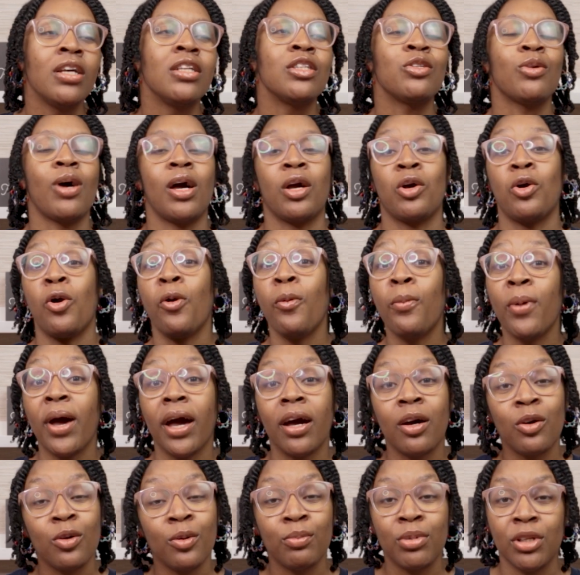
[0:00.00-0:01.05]
So I go
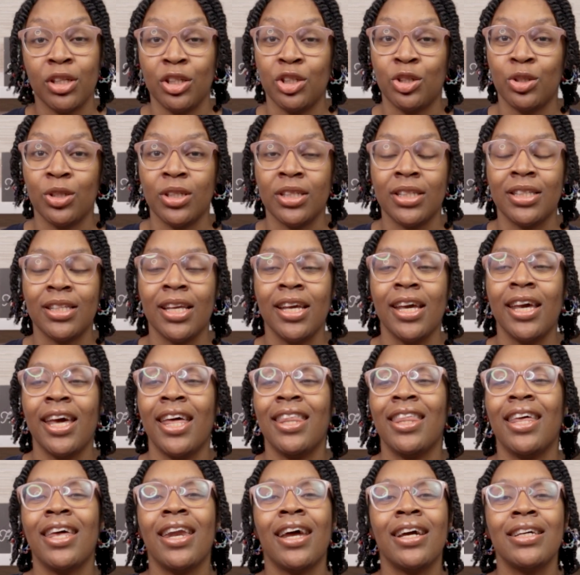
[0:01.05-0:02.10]
back on Pinterest,
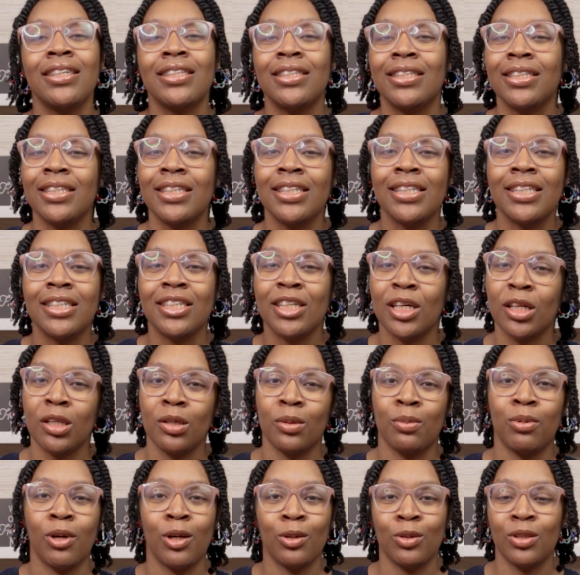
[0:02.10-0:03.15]
and then I see
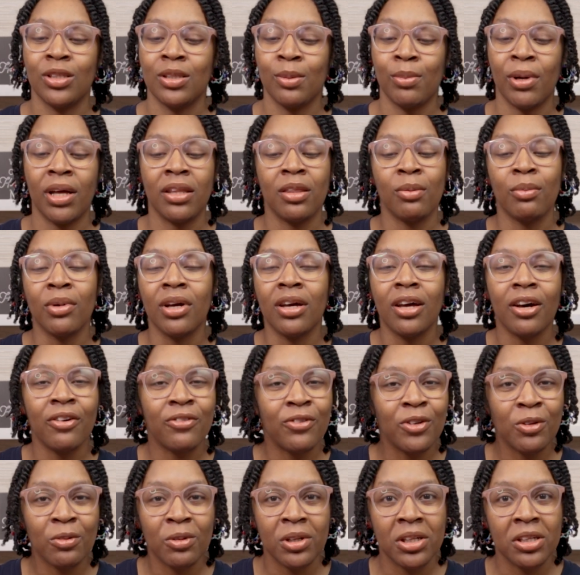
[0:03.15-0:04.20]
another post about the
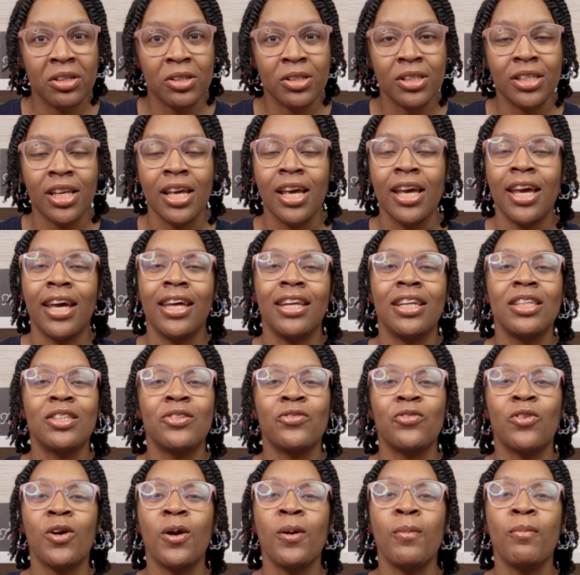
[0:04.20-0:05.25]
McGuffey Readers, and it's
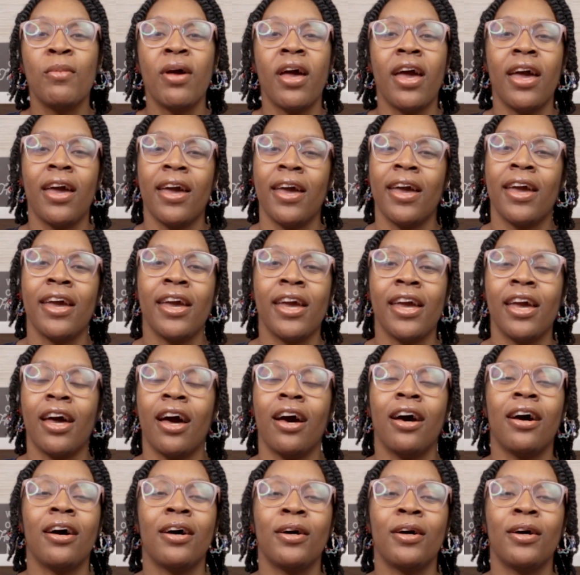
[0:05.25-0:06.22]
from a